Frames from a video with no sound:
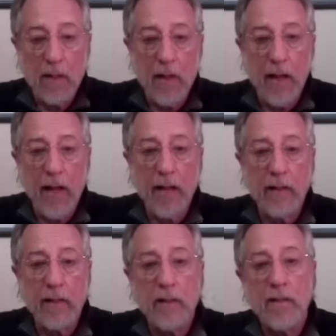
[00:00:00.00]

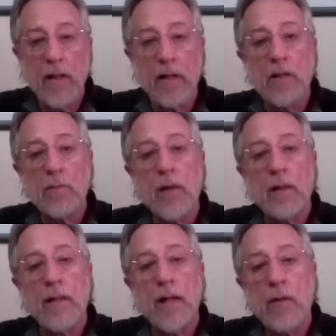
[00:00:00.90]
And then,
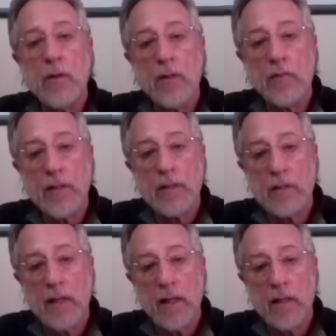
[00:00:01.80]
but then you
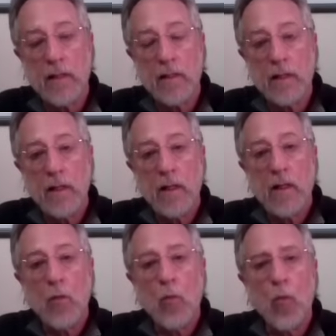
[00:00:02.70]
investigate
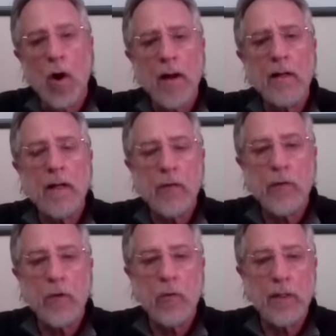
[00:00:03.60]
why did I
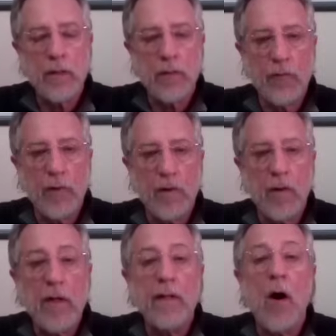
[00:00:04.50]
recoil in fear?
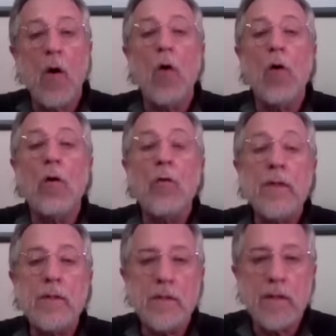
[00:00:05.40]
Now, all
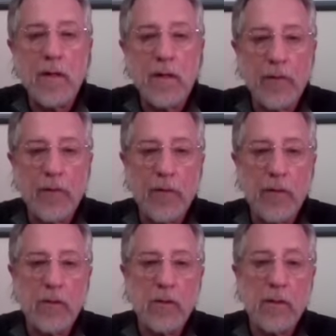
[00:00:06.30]
this stuff
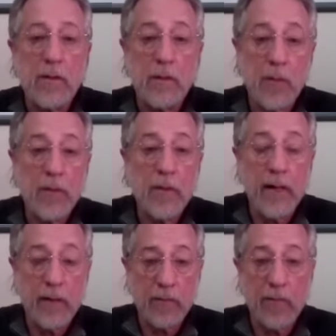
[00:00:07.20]
is is something
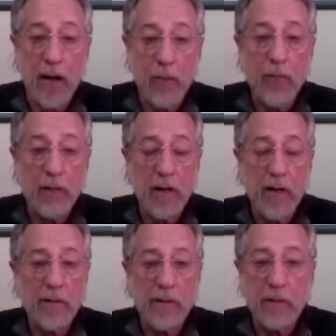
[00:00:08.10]
like I'm
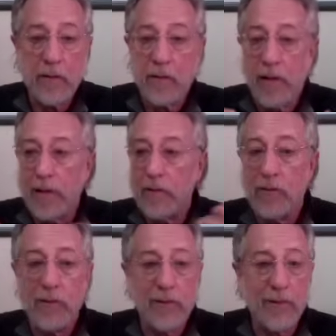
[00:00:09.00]
retired now, so I can
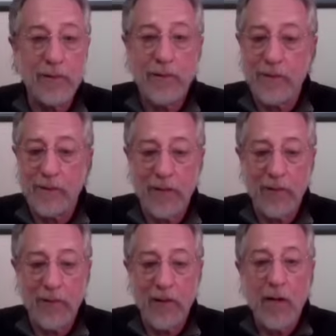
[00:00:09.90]
do all this
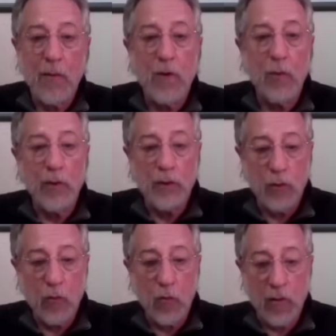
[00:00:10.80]
stuff. But when
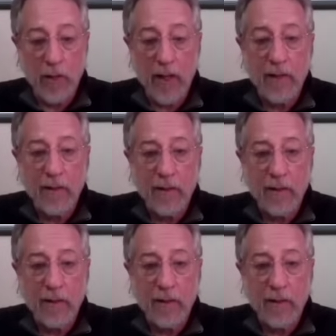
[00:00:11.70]
you're working,